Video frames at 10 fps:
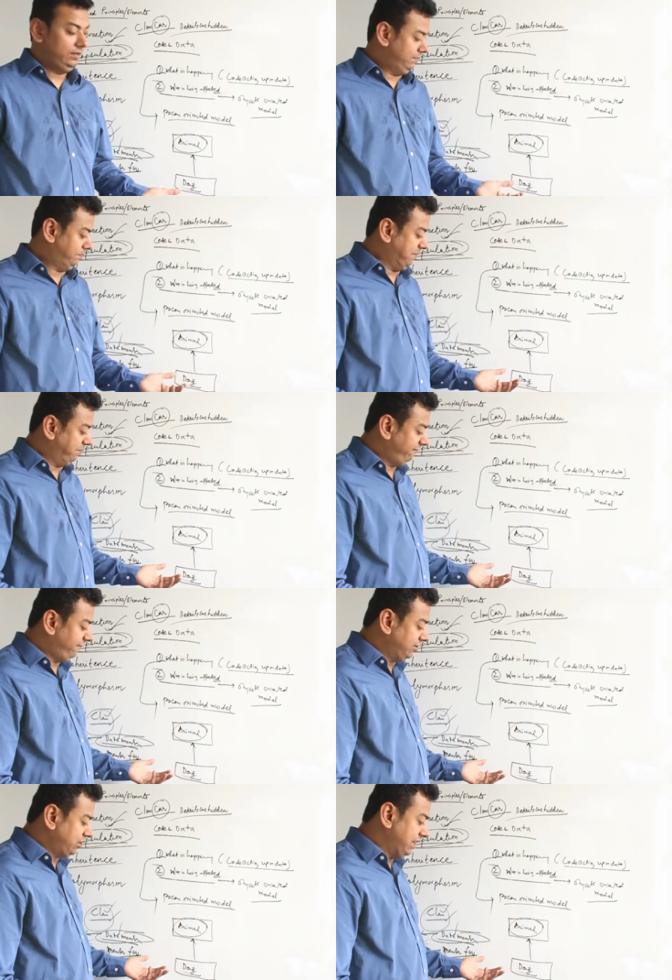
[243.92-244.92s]
member
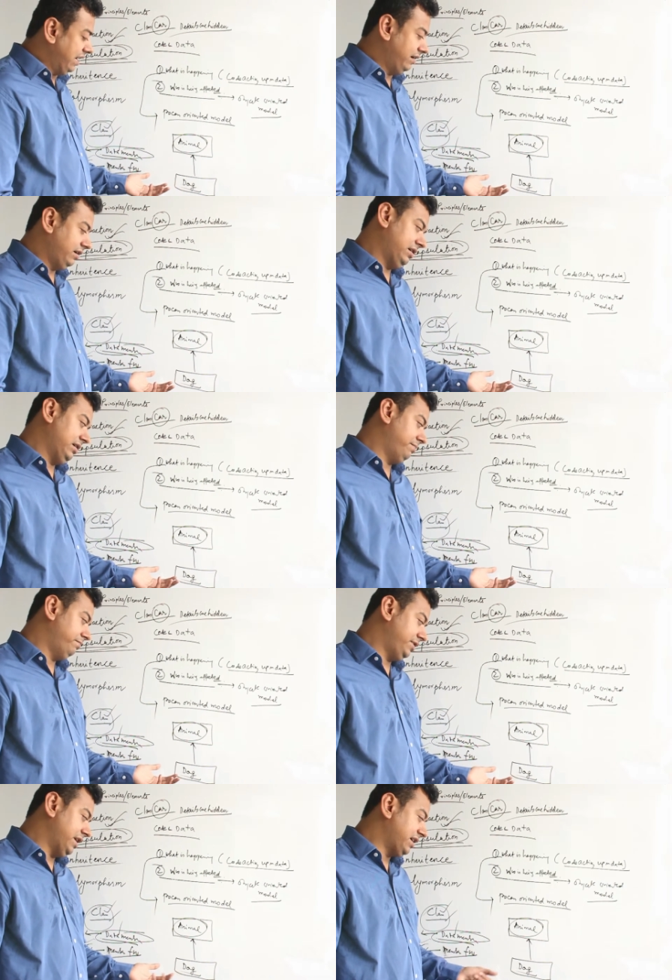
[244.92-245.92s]
function and
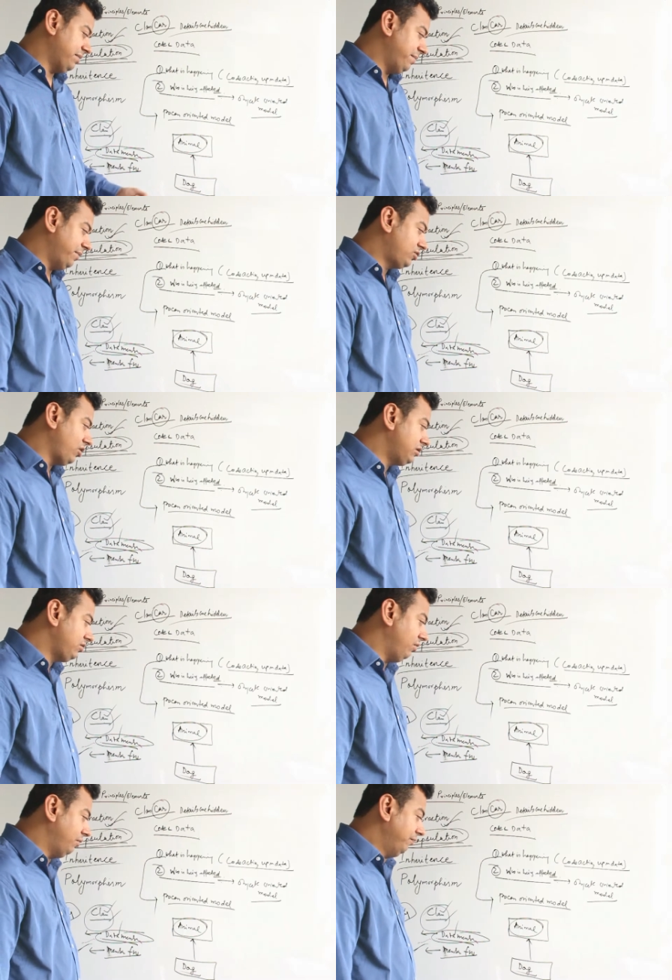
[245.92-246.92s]
data members
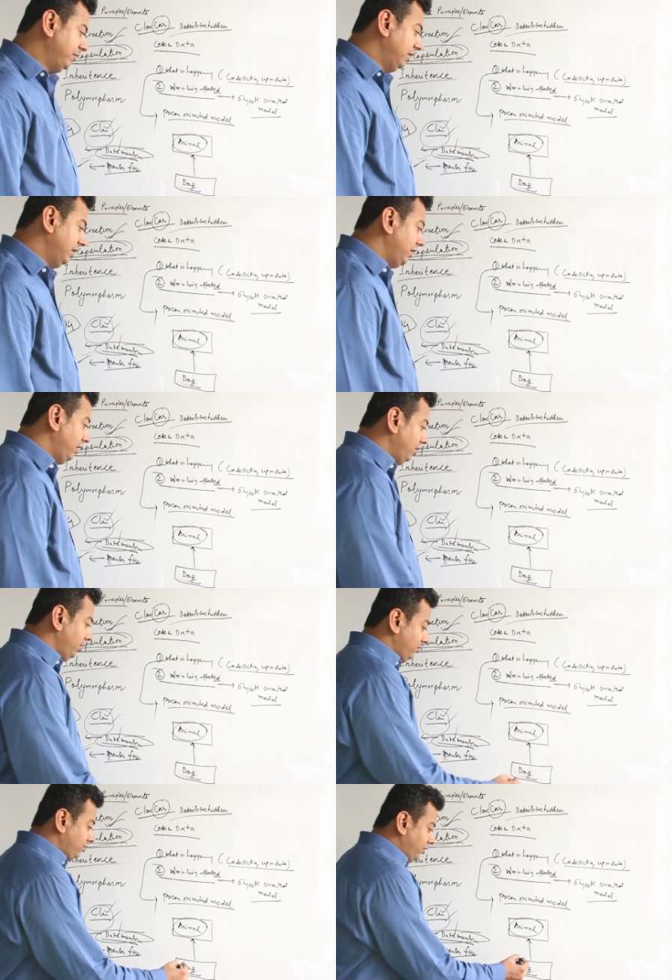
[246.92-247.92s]
also.
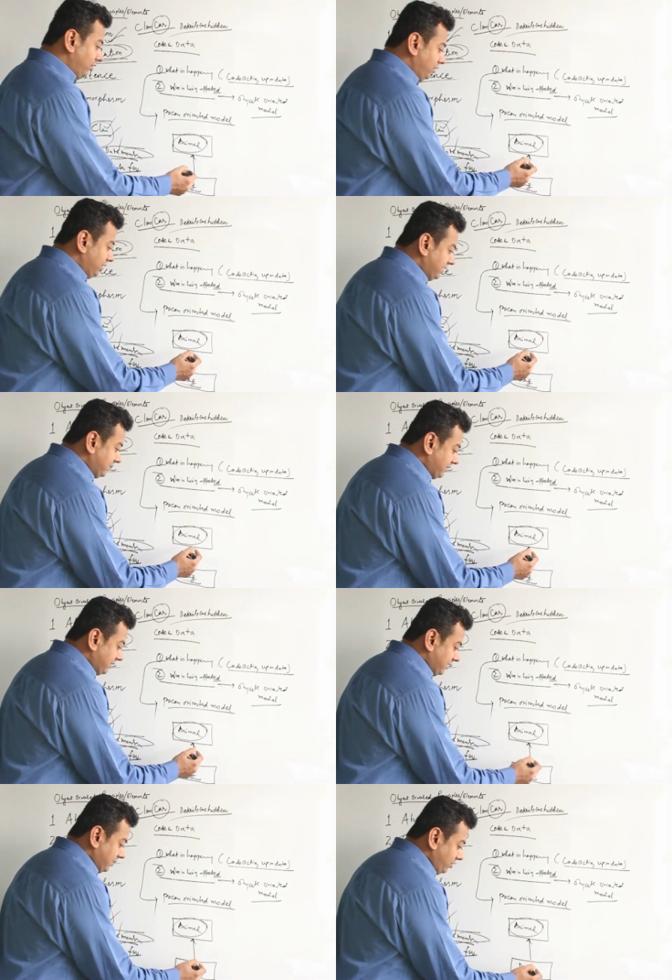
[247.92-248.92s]
So
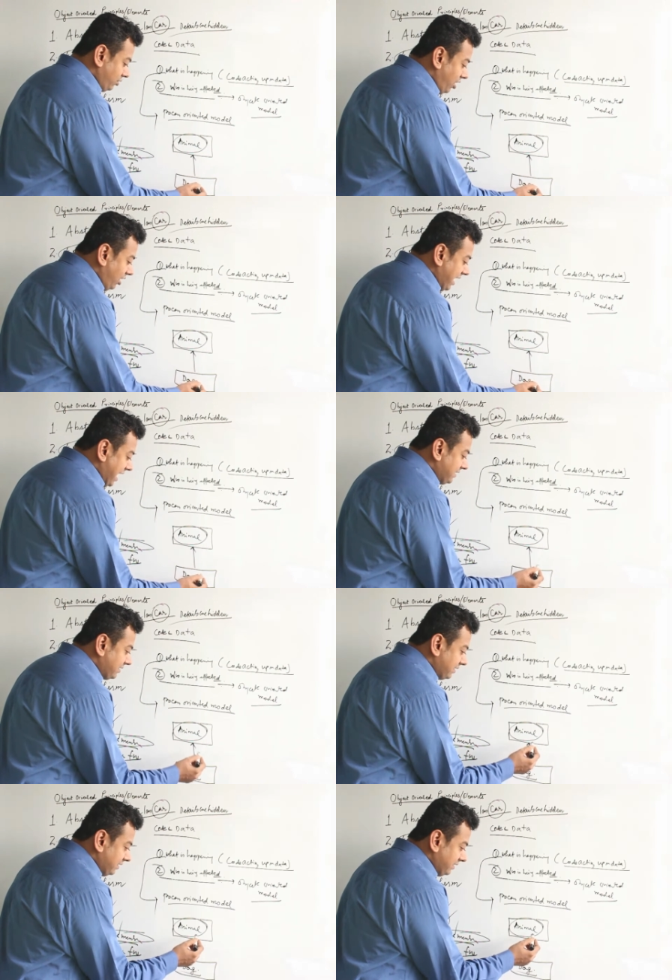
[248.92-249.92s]
this dog
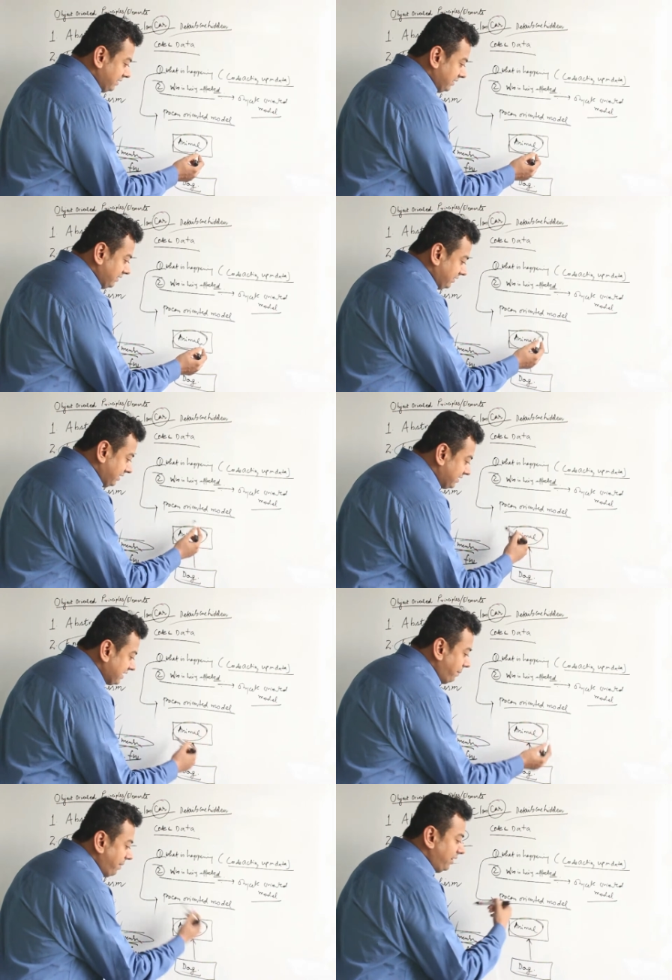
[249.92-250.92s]
has this
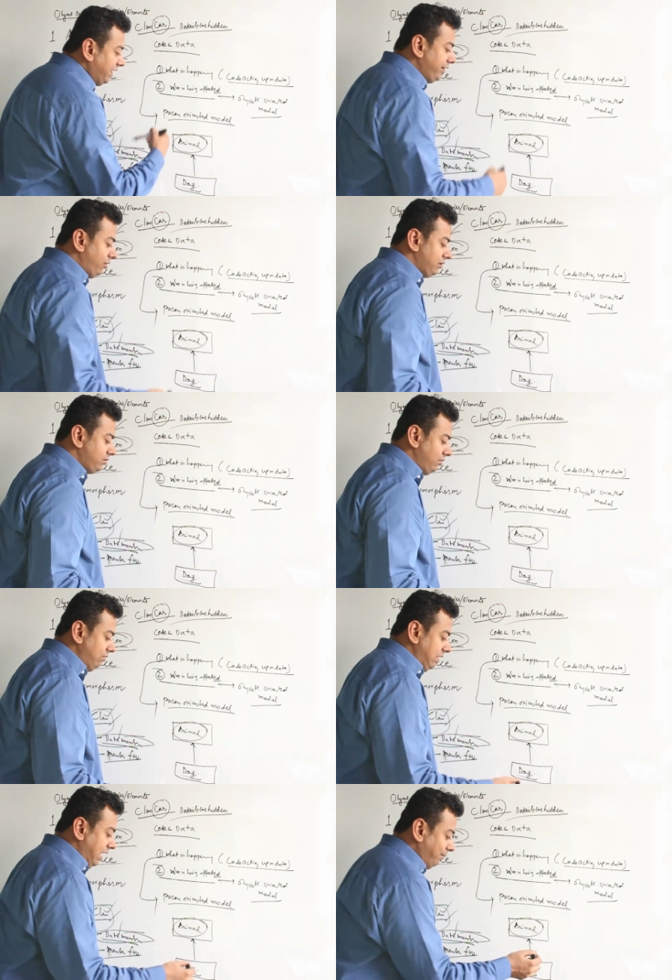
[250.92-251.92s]
capability
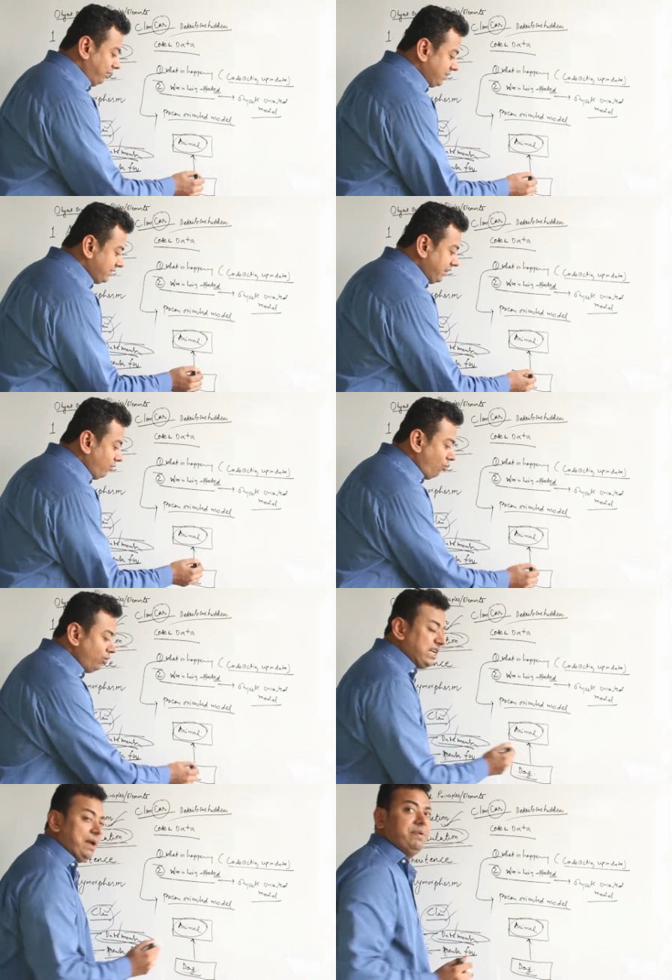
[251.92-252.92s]
also and plus their
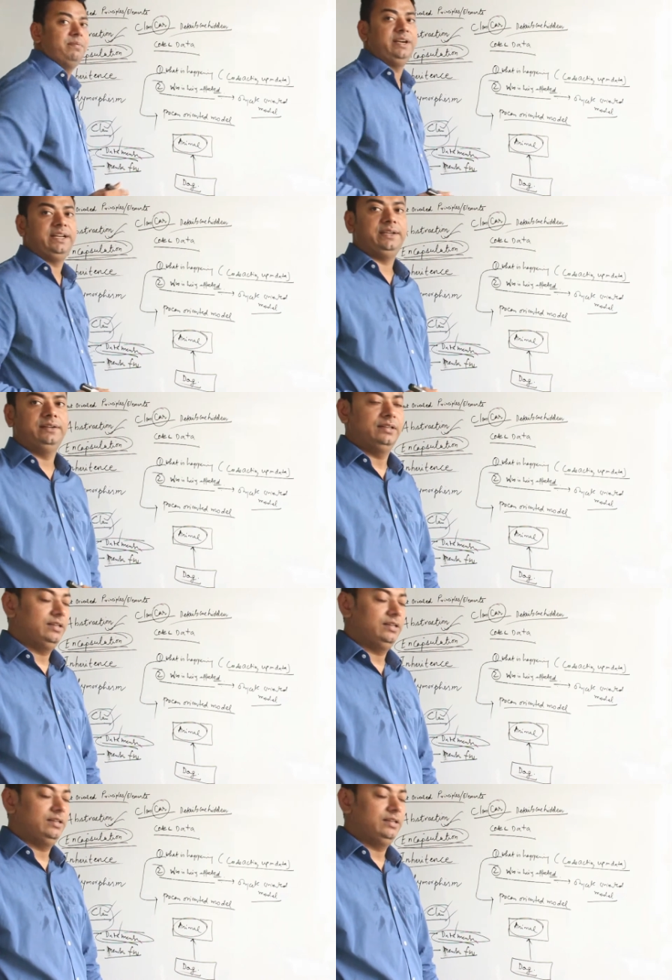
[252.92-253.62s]
own capability.